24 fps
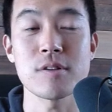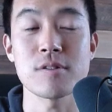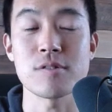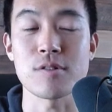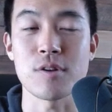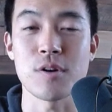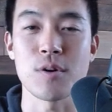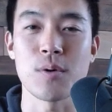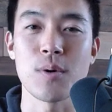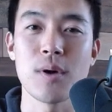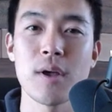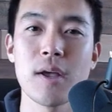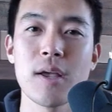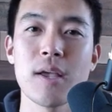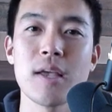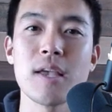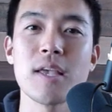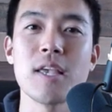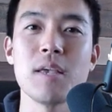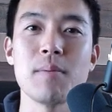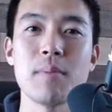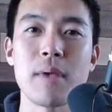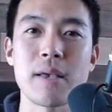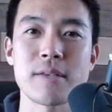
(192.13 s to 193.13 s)
So
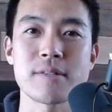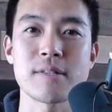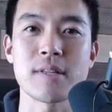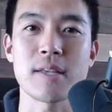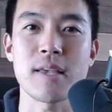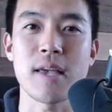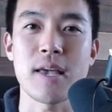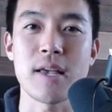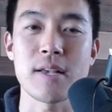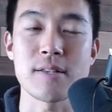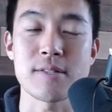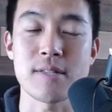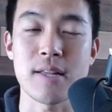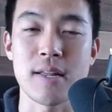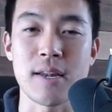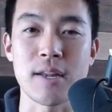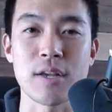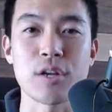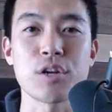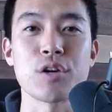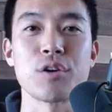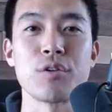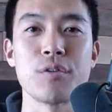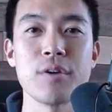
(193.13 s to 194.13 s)
he makes the case that
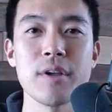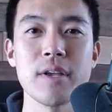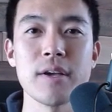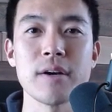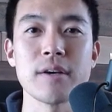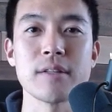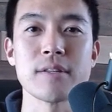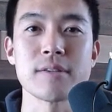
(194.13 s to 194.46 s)
in Korea,